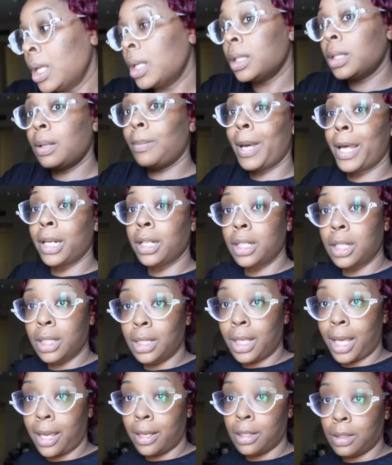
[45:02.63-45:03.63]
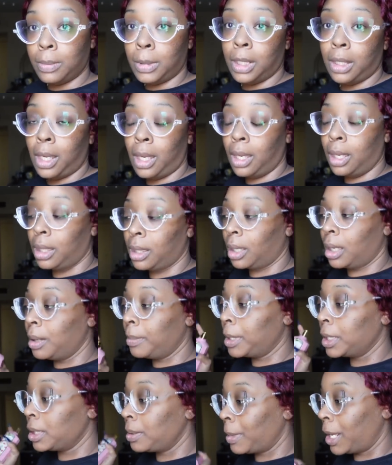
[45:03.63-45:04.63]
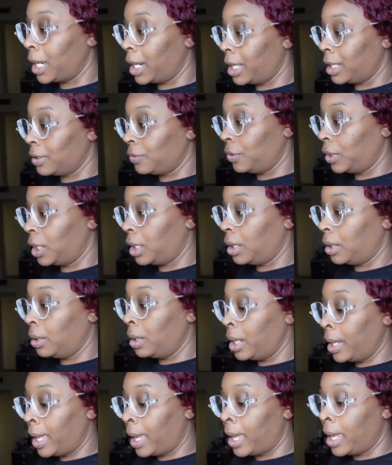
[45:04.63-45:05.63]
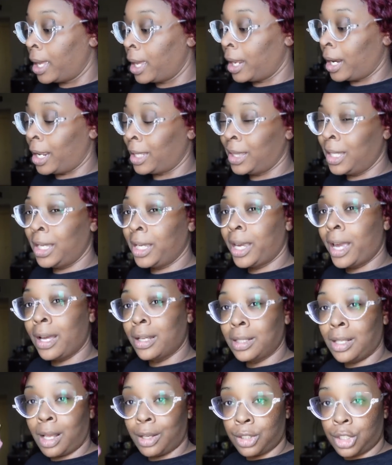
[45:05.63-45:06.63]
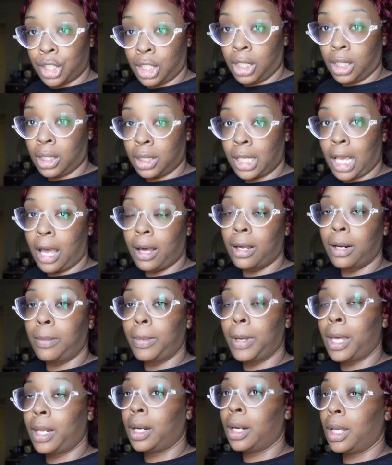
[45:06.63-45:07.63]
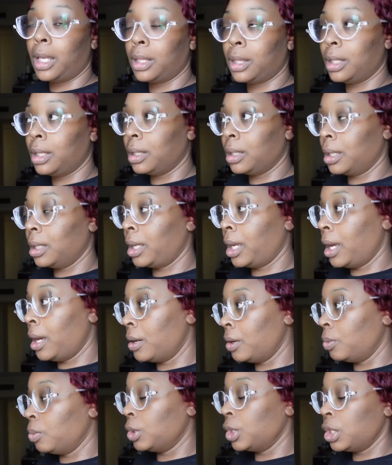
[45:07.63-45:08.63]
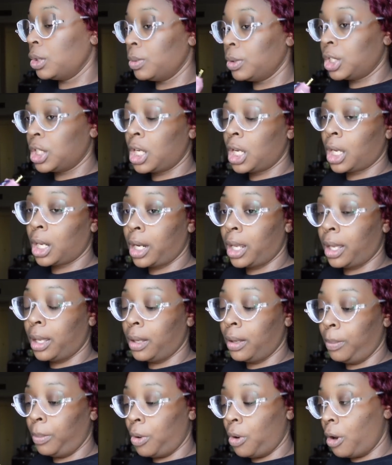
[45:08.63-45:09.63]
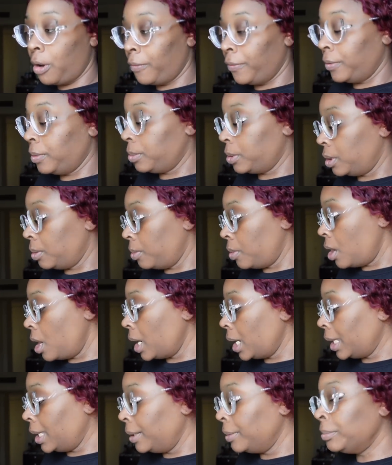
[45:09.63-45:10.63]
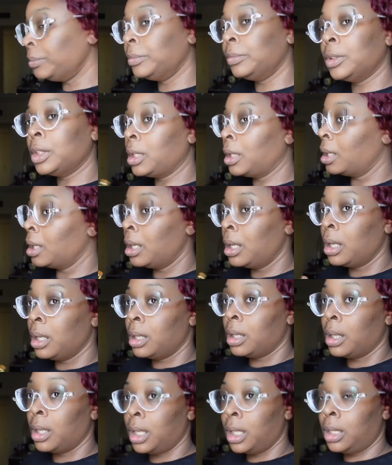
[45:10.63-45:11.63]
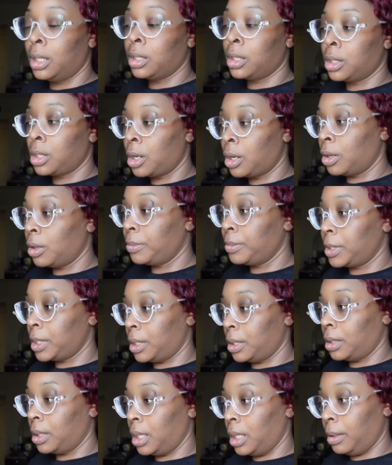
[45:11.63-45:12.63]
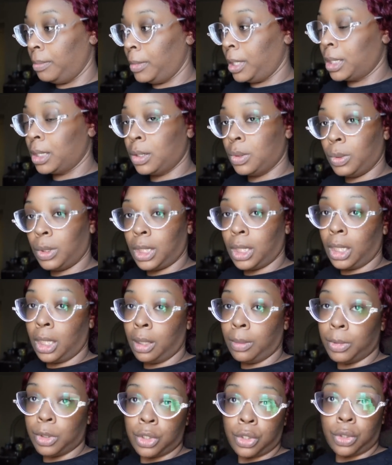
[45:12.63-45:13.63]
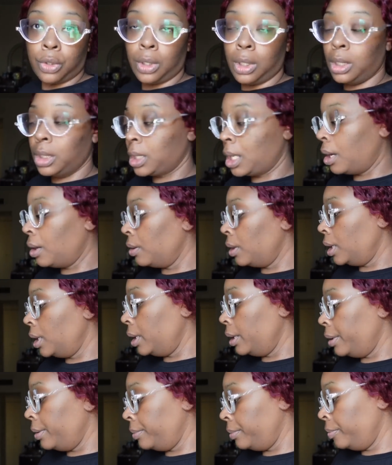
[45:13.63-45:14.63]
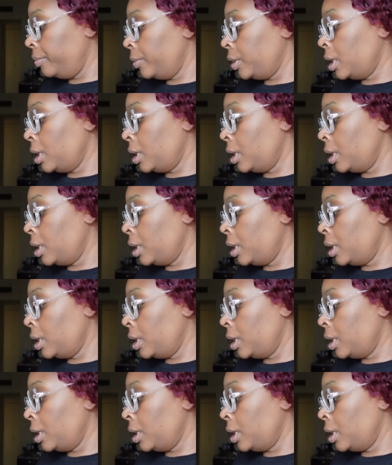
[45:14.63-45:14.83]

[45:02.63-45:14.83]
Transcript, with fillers: somebody just asked me that in the comments of my last video and I think y'all saw Gina talking about it at the counter when she was checking out Parfums de Marly it disturbs and it messes with the chemistry so um,